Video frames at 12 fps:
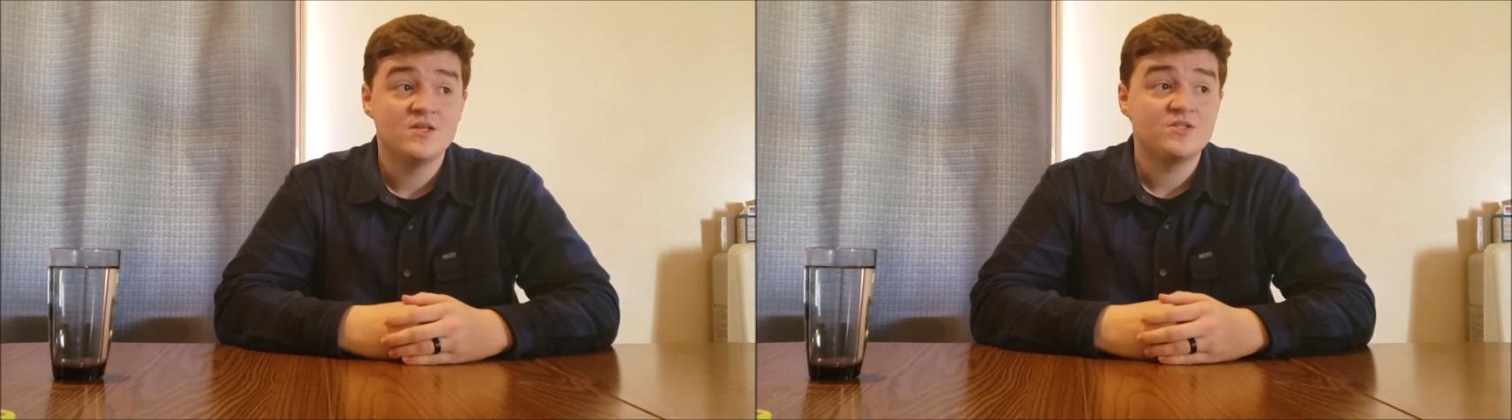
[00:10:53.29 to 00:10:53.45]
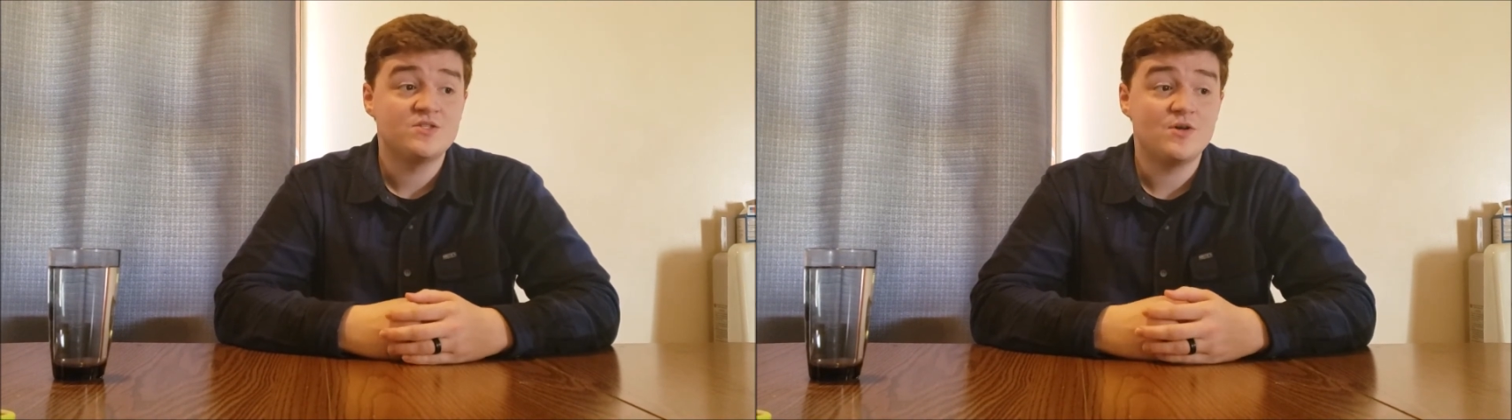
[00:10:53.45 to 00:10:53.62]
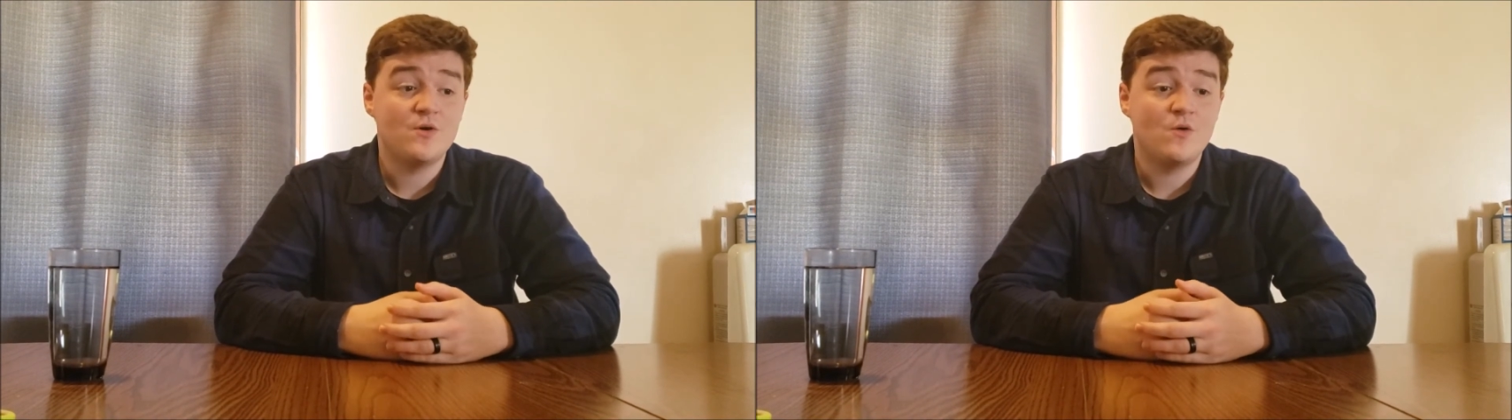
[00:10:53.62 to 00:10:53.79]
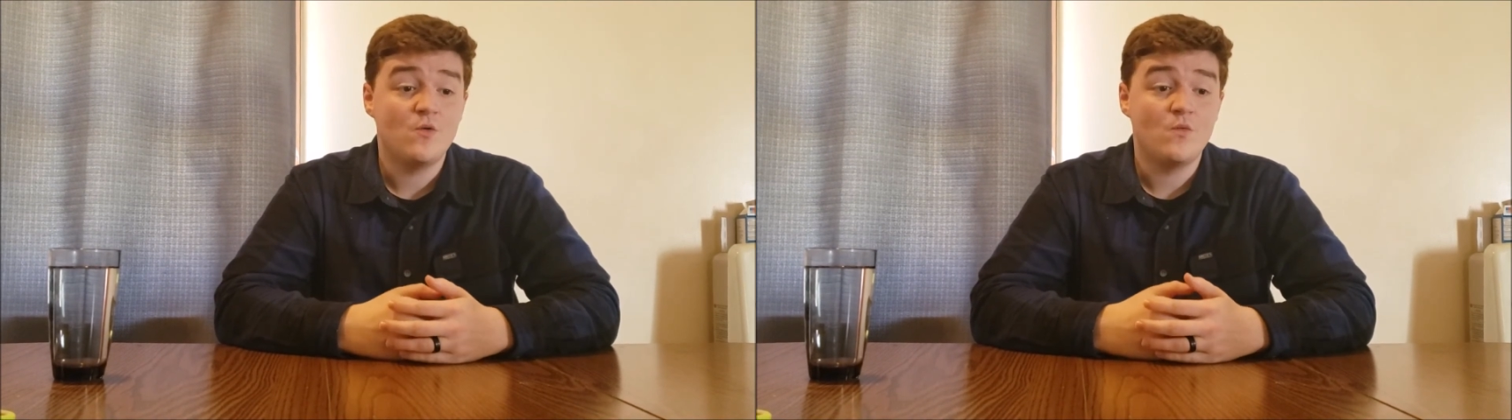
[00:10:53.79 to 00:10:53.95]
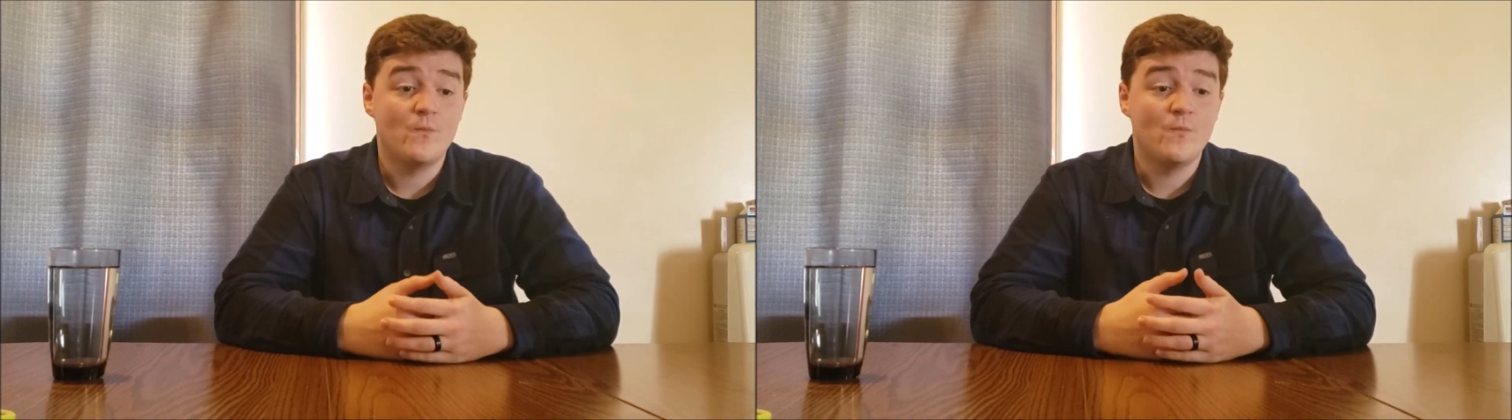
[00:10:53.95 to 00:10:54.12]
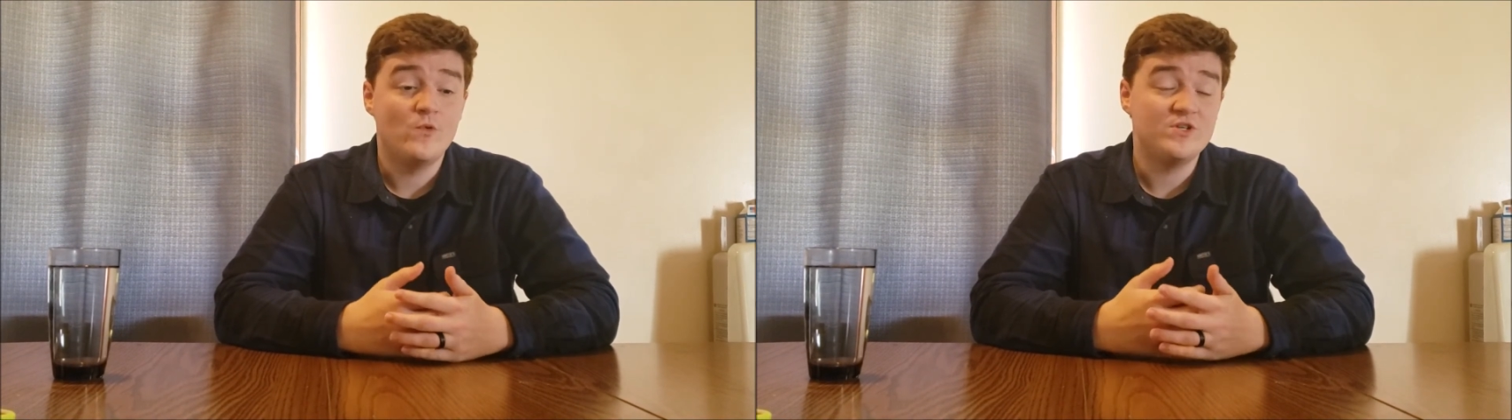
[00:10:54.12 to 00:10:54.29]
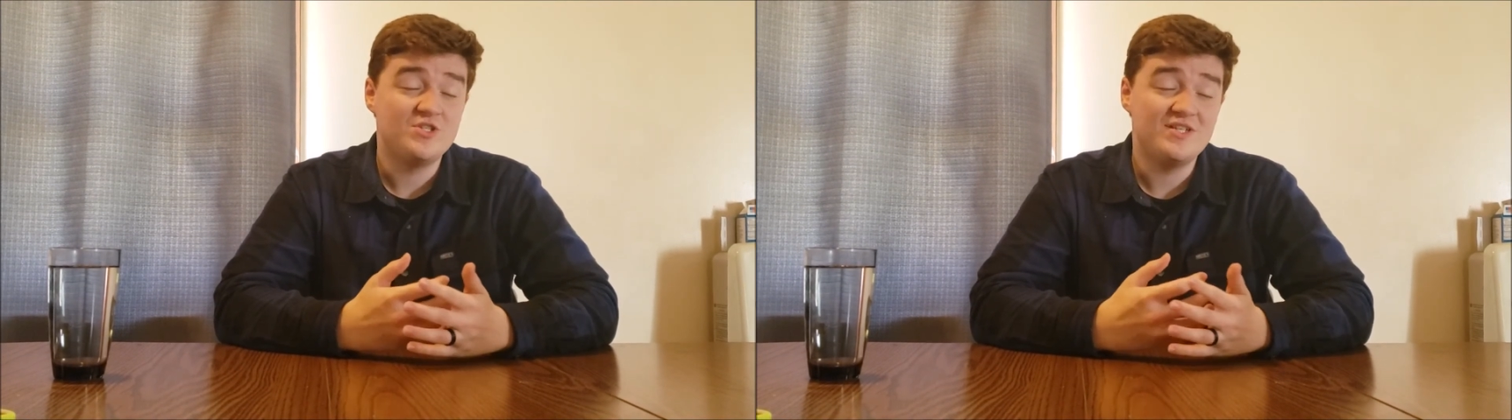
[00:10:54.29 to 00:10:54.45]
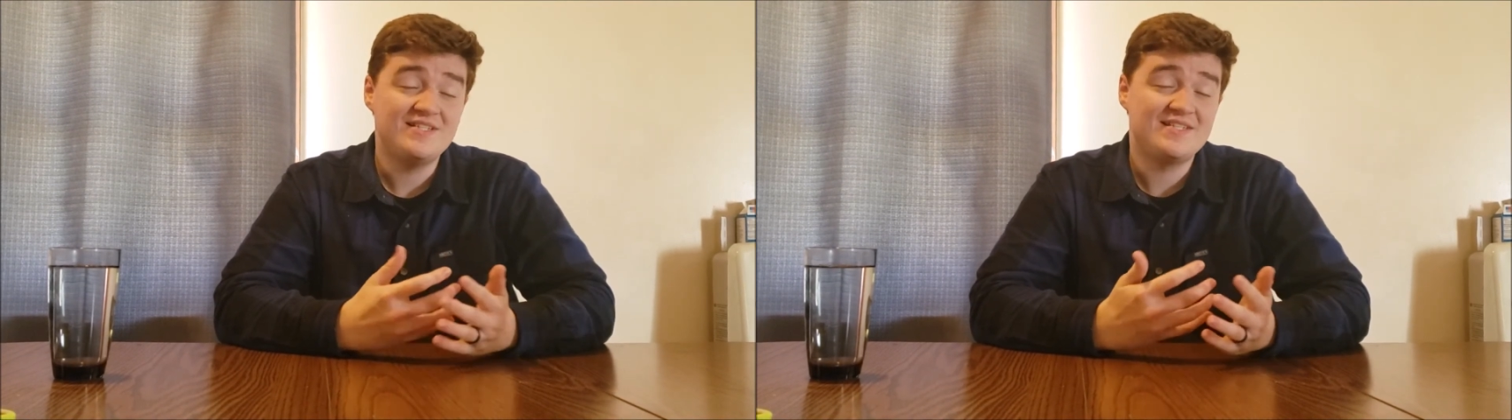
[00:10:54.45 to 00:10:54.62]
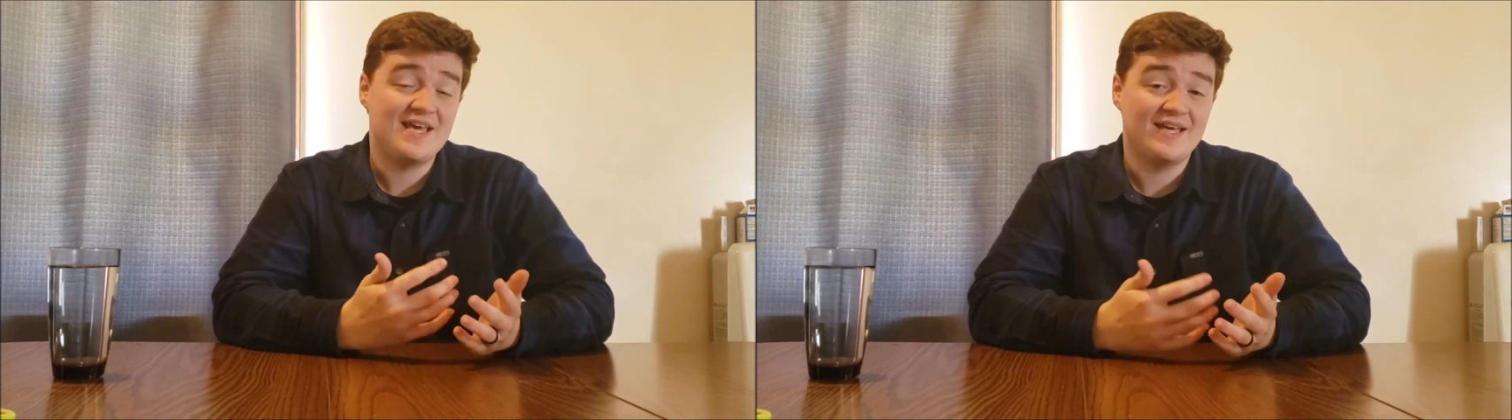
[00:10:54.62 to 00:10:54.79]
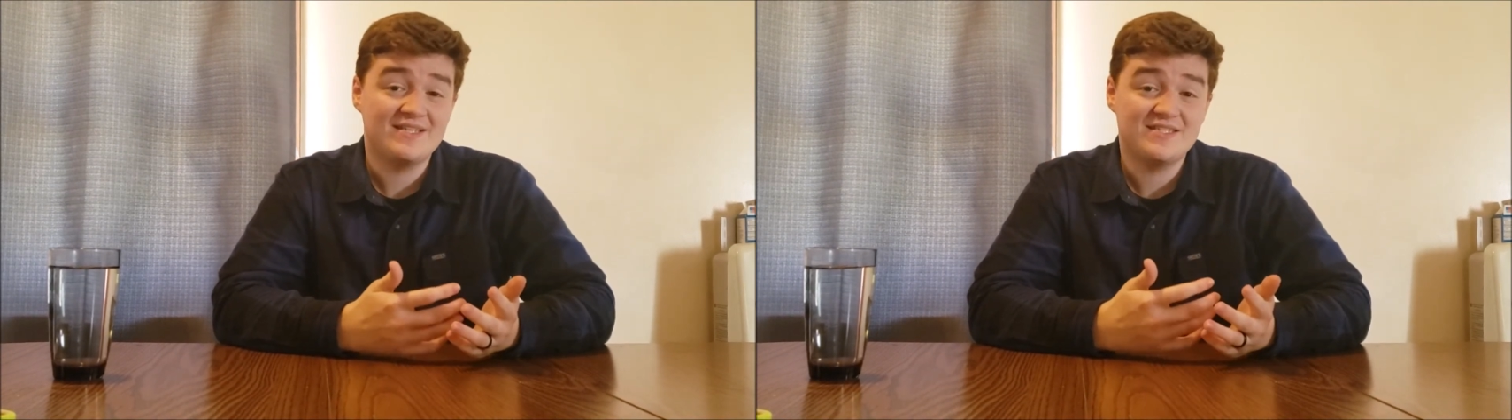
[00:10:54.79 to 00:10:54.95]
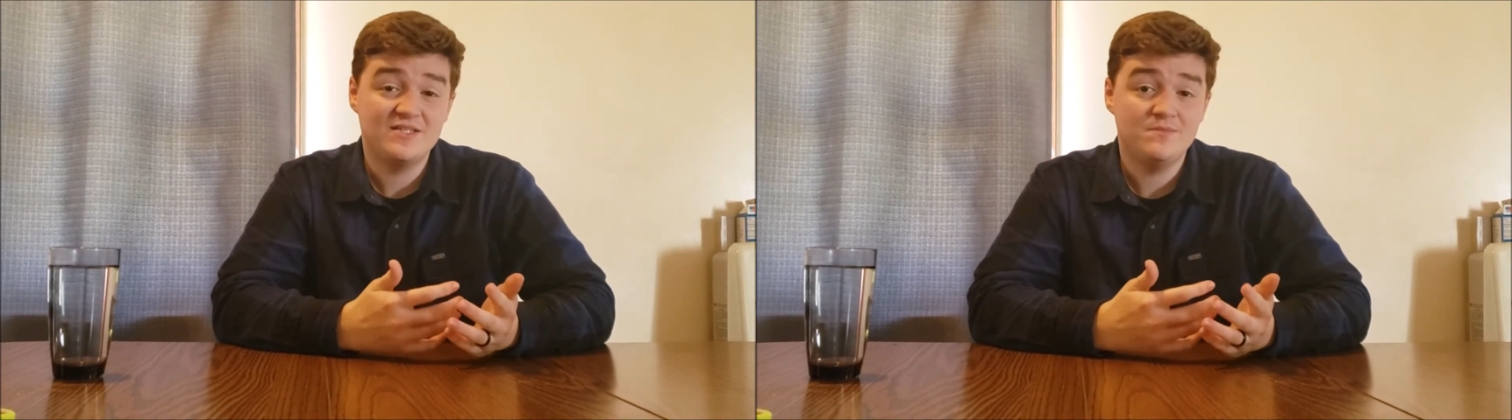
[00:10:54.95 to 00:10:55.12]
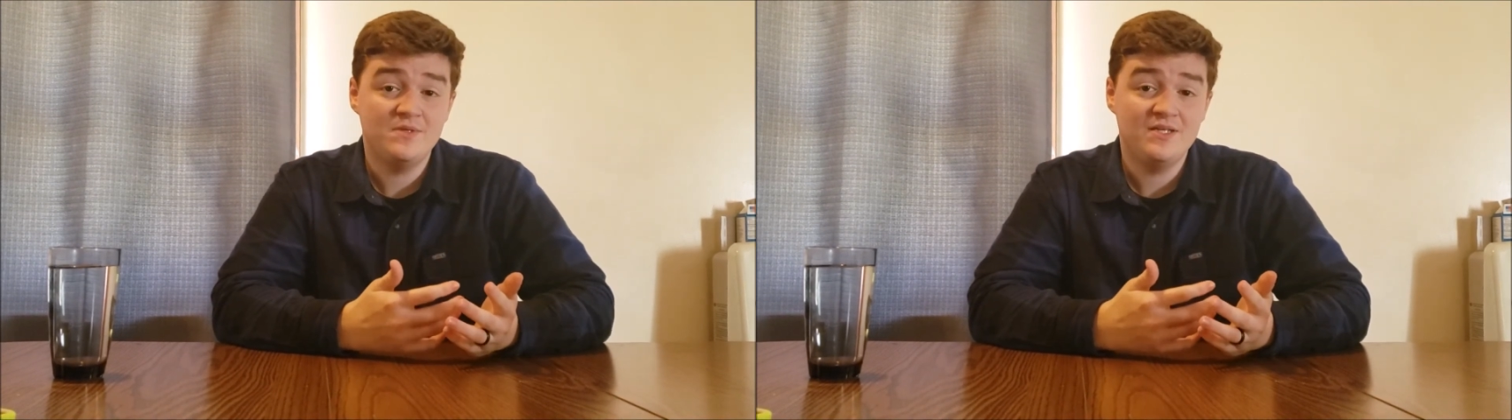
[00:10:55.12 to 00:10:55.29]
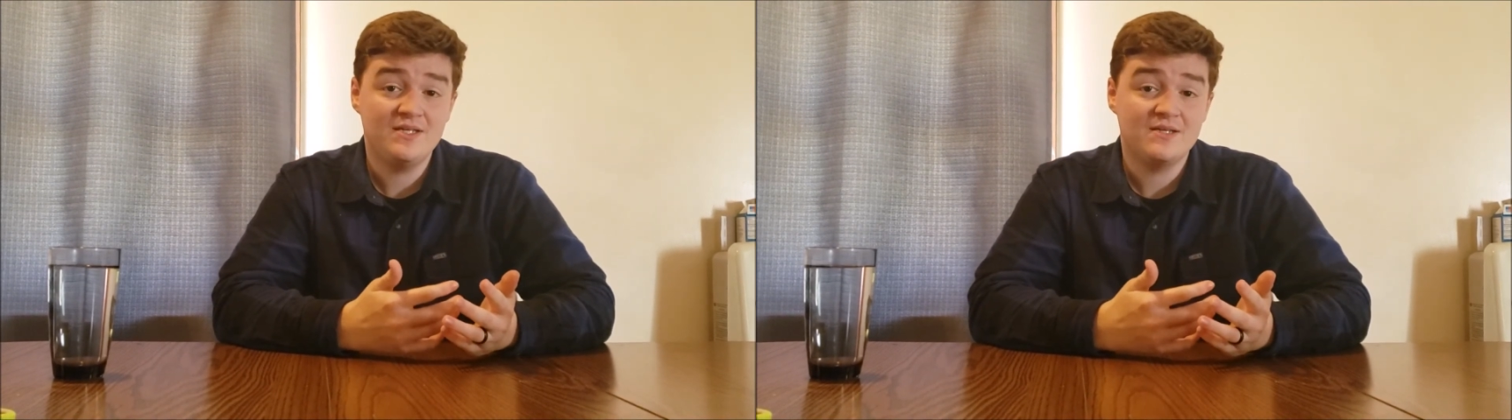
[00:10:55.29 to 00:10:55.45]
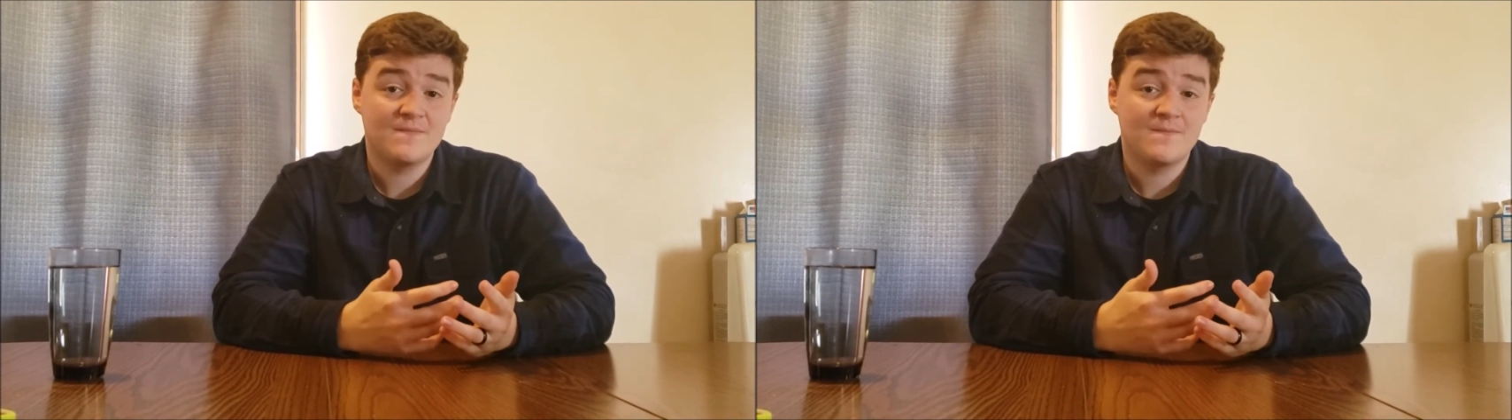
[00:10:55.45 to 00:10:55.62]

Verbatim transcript: So when she texted me